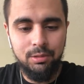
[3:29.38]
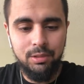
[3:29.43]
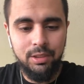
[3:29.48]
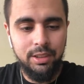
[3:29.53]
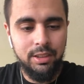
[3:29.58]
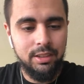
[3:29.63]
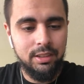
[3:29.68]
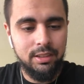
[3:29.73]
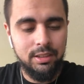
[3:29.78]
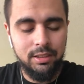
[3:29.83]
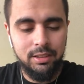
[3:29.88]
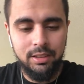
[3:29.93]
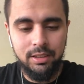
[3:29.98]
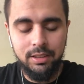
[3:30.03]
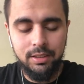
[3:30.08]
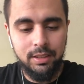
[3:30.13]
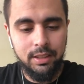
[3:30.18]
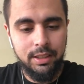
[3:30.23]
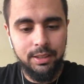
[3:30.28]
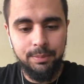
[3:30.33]
either,
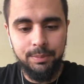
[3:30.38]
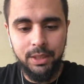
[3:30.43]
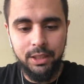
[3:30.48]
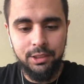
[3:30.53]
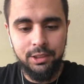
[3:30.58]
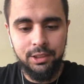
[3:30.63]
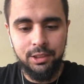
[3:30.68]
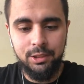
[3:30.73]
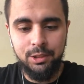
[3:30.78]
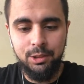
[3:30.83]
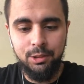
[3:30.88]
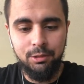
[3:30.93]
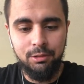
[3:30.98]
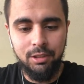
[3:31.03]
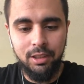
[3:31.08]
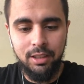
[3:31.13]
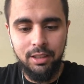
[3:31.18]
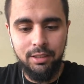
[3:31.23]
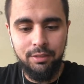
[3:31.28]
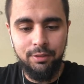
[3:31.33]
I'm not sure, too
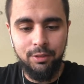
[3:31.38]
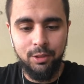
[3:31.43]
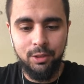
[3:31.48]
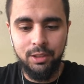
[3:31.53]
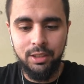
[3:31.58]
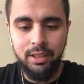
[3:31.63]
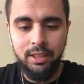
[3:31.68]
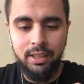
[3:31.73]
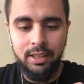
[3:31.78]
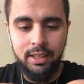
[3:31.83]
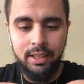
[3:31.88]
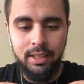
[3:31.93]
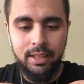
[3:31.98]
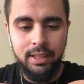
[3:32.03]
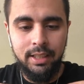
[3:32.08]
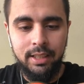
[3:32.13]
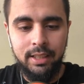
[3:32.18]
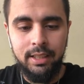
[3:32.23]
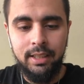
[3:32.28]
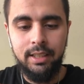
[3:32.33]
rough, or
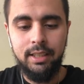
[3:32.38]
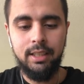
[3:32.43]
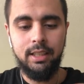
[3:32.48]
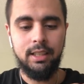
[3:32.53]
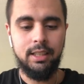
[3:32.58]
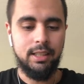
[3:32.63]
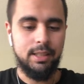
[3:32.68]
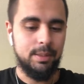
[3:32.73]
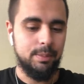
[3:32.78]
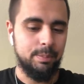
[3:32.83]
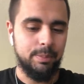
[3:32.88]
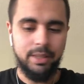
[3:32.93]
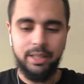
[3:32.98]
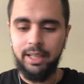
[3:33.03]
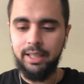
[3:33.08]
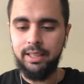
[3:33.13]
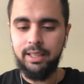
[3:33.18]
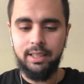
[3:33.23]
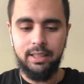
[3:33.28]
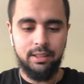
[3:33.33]
but
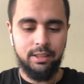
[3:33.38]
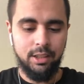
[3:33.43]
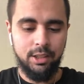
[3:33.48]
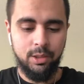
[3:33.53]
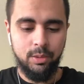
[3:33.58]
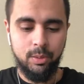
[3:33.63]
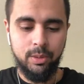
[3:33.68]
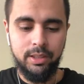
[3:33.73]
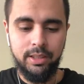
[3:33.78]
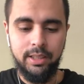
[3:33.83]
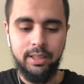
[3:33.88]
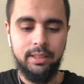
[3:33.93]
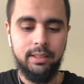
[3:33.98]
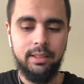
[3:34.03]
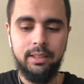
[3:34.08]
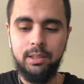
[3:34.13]
I got another one in.